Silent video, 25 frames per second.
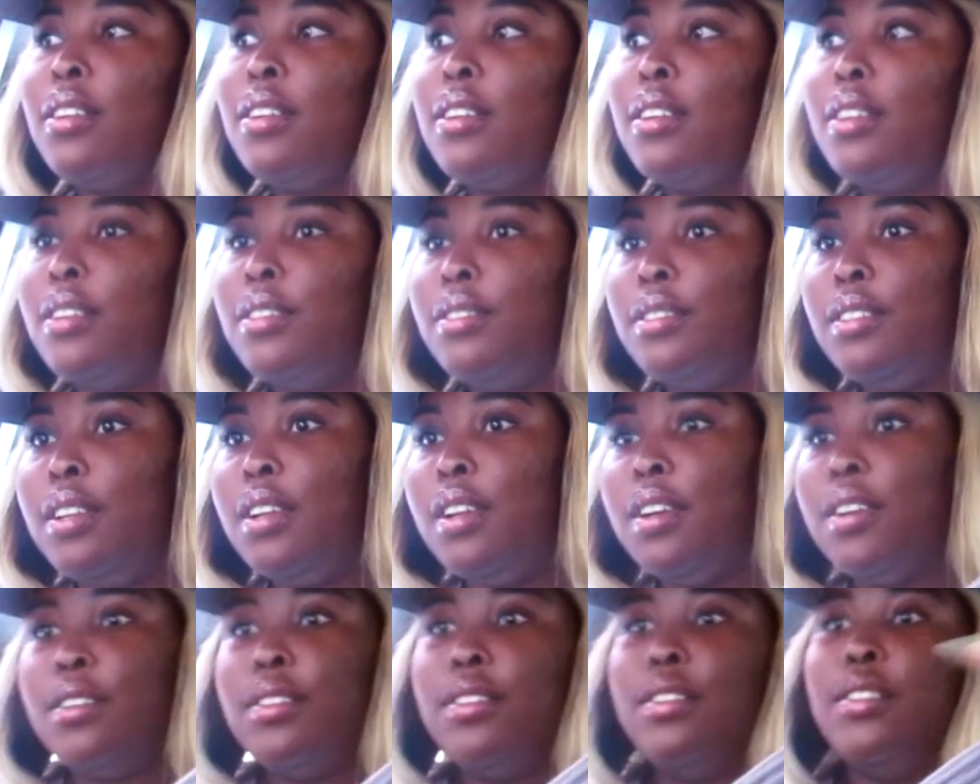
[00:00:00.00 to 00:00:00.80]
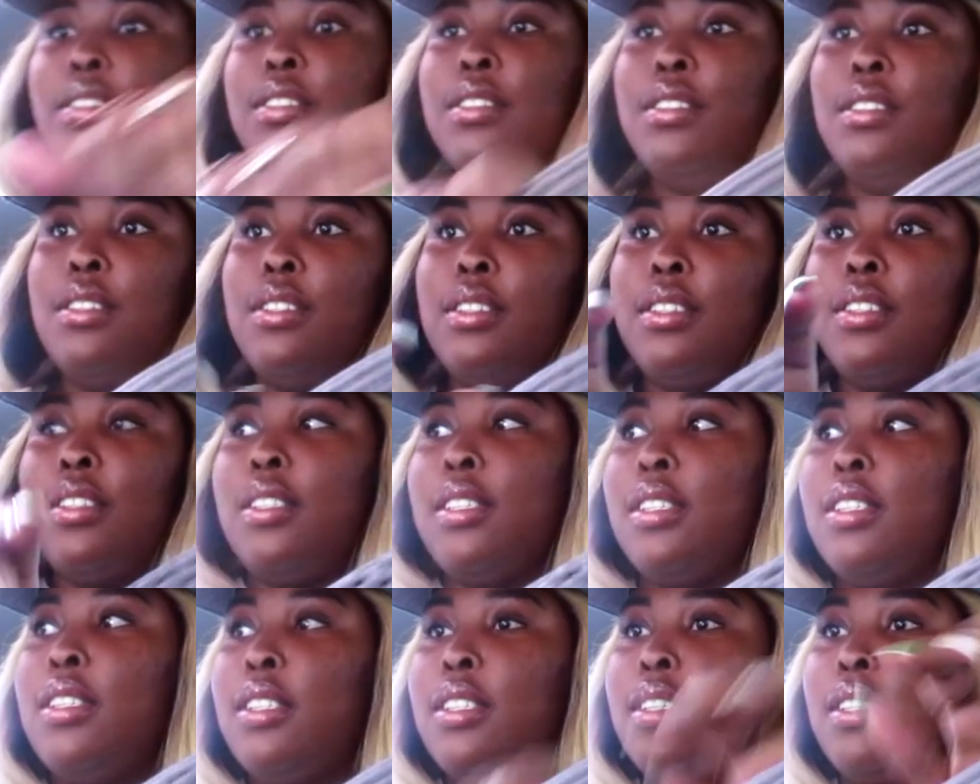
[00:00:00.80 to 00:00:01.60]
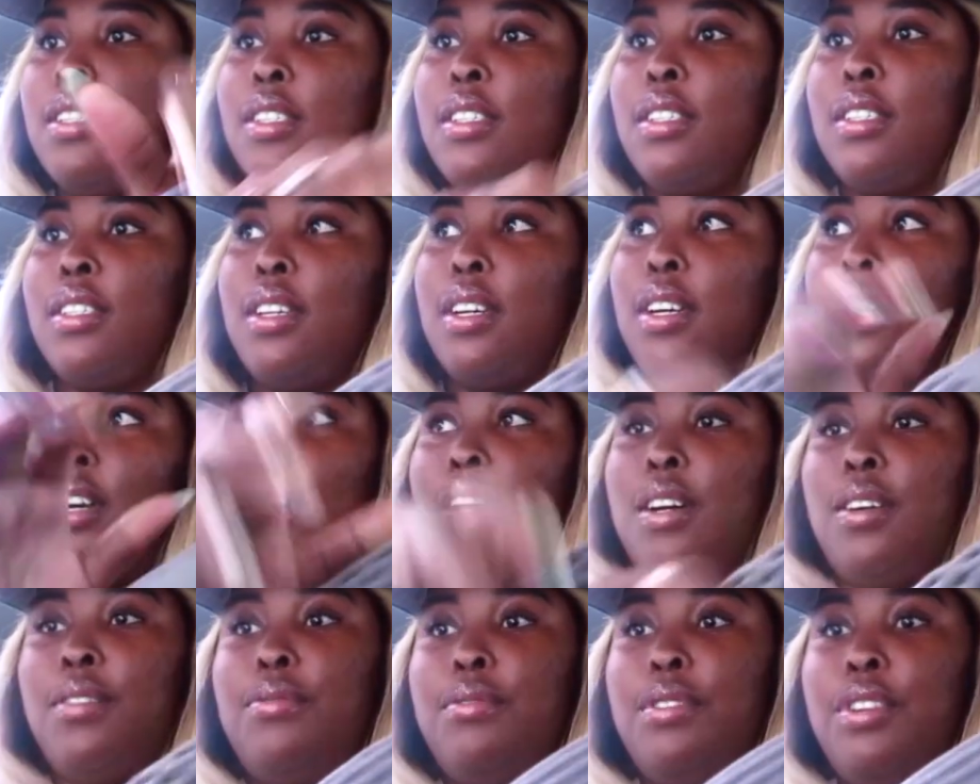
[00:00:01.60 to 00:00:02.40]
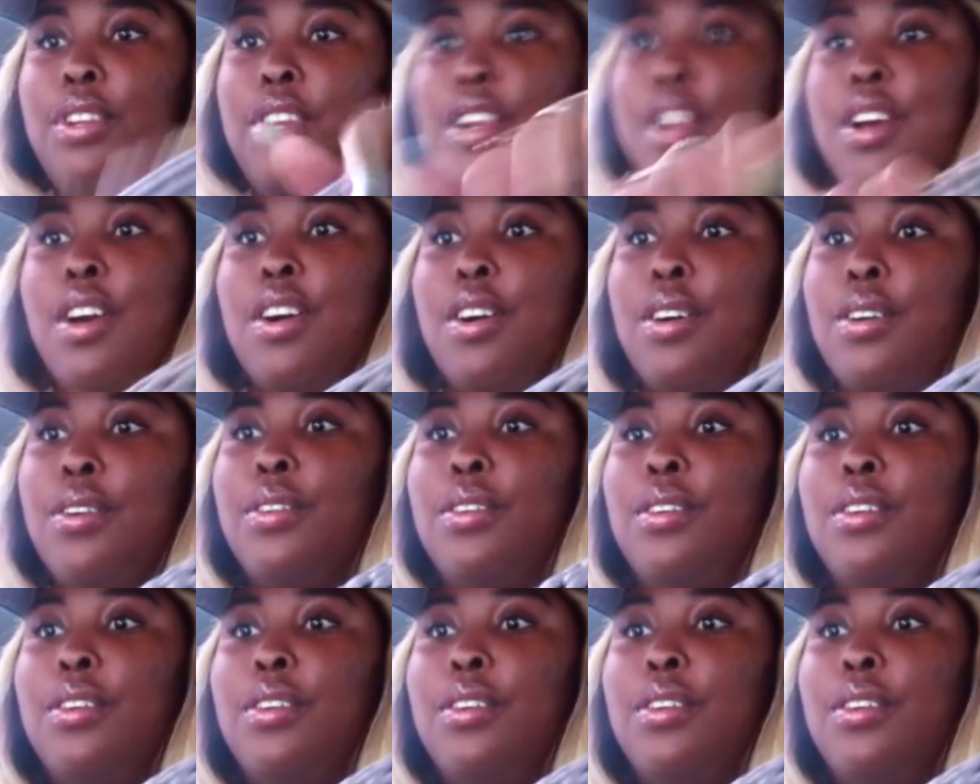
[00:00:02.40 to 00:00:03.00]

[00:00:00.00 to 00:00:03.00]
Oh no. Oh no.